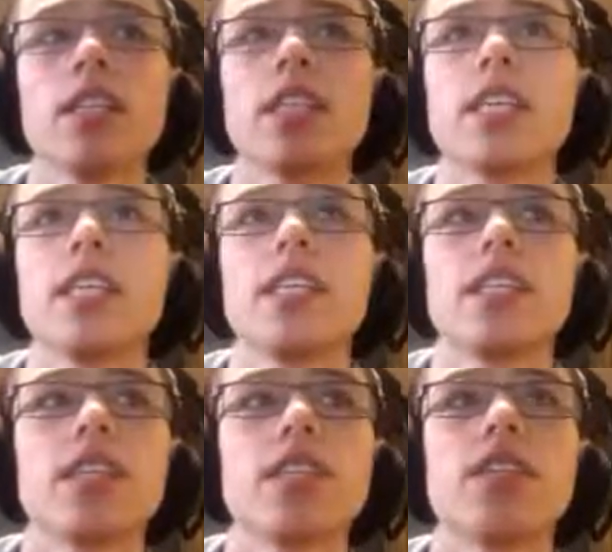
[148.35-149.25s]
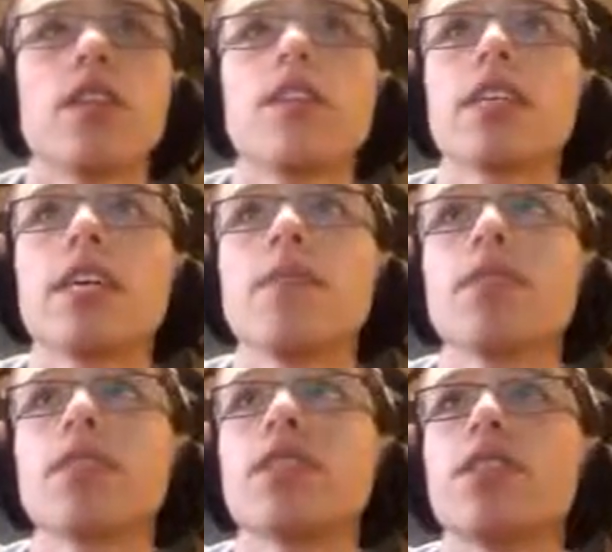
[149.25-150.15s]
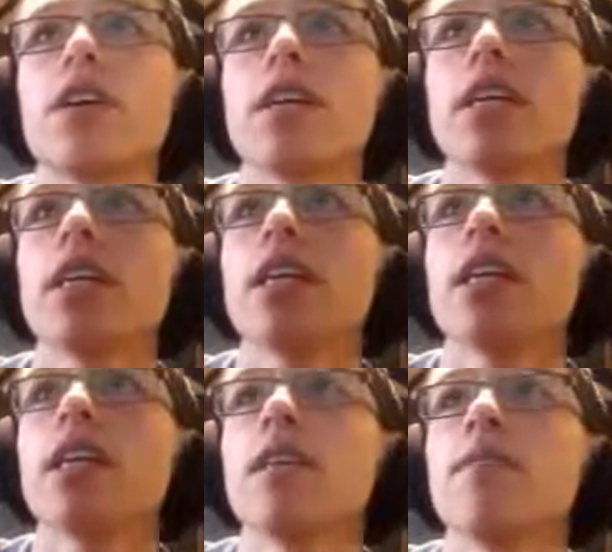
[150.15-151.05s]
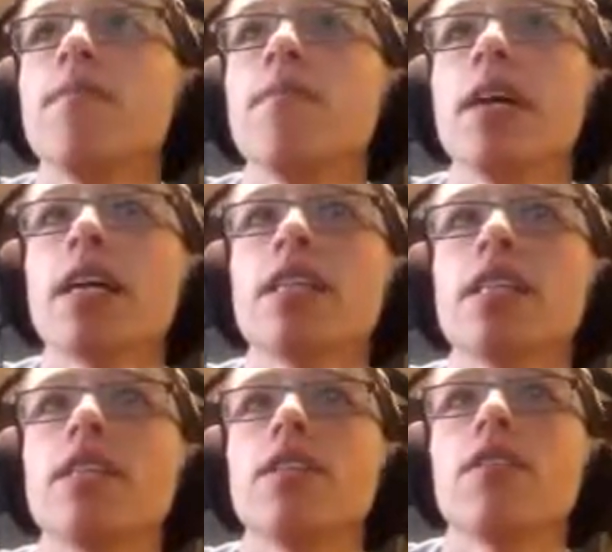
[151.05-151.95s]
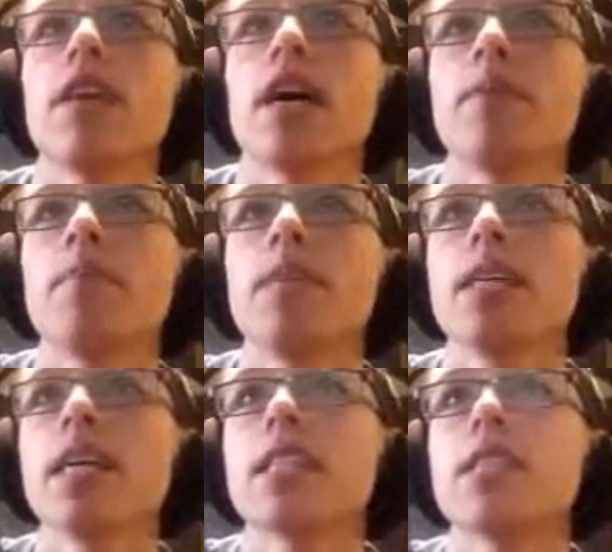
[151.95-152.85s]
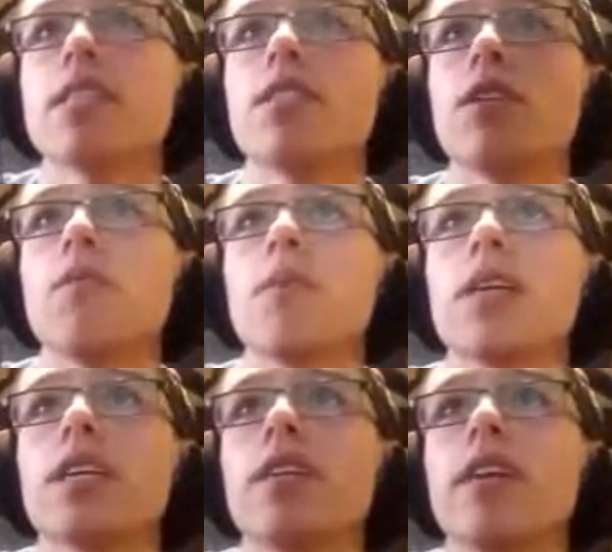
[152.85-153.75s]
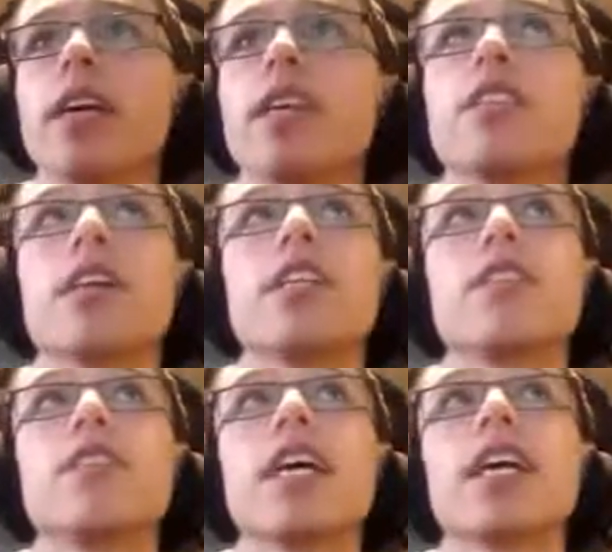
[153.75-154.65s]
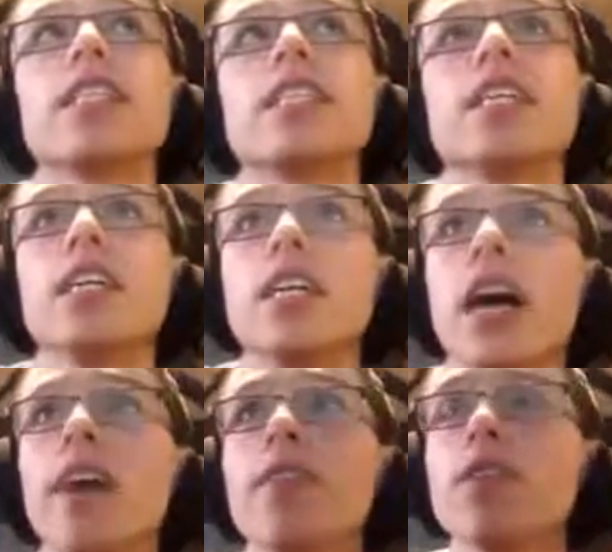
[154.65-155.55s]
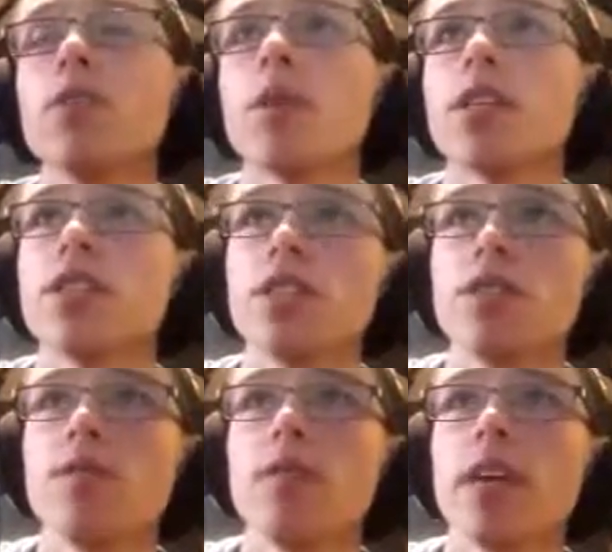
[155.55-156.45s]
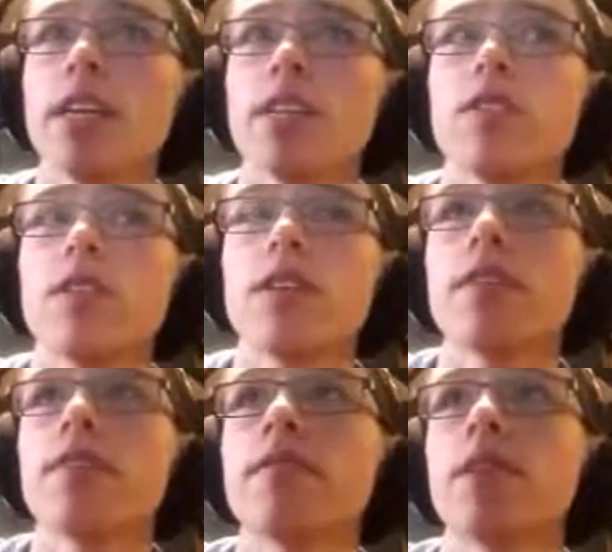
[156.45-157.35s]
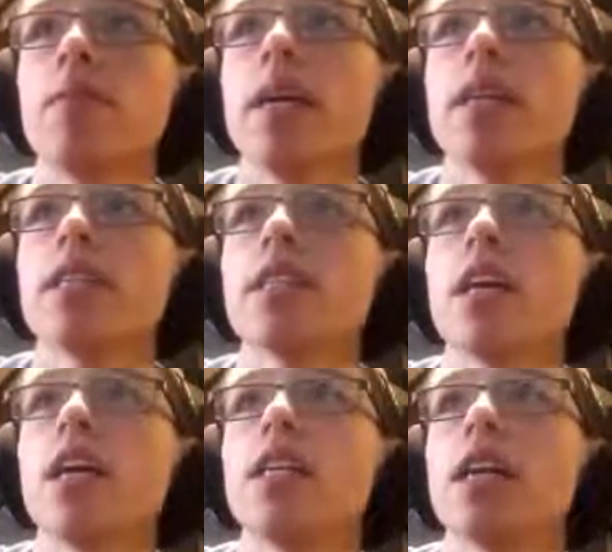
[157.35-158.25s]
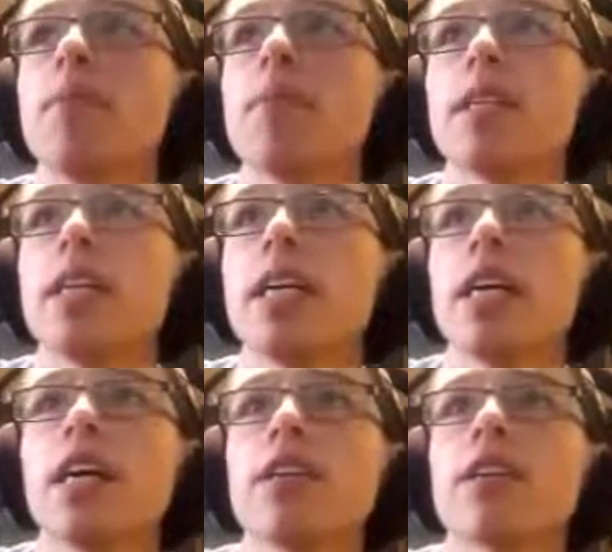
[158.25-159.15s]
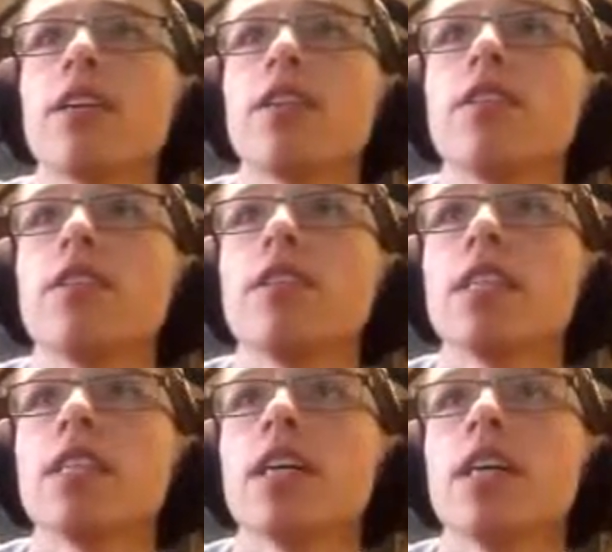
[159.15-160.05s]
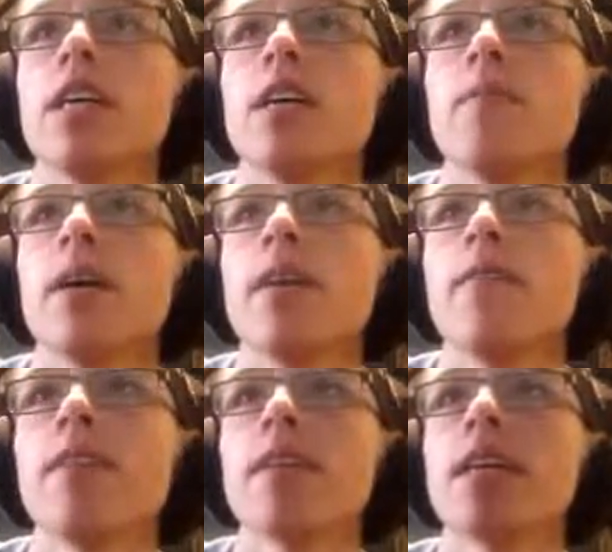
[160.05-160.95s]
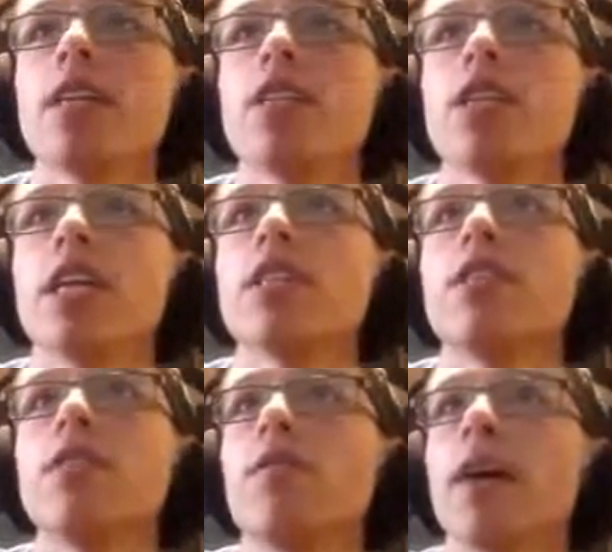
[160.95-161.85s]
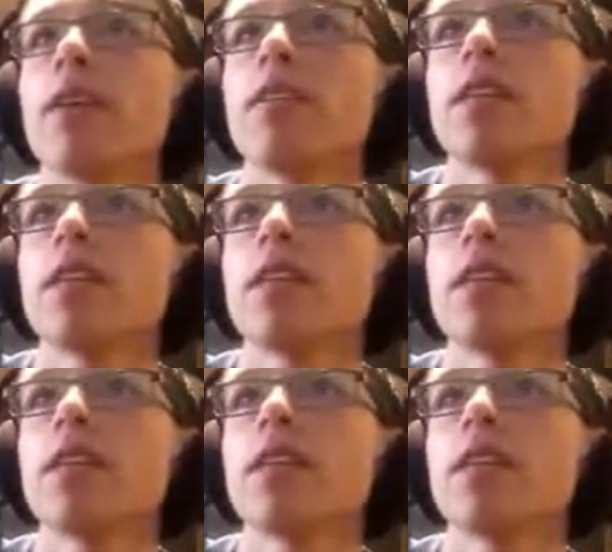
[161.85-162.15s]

let's get into this. So the game just started. We actually don't have B yet, so we're going to go ahead and try to do that. I've always wanted to do a sort of Commander Hunt type of thing in other Call of Duties, but I've never gotten the chance to, and wow,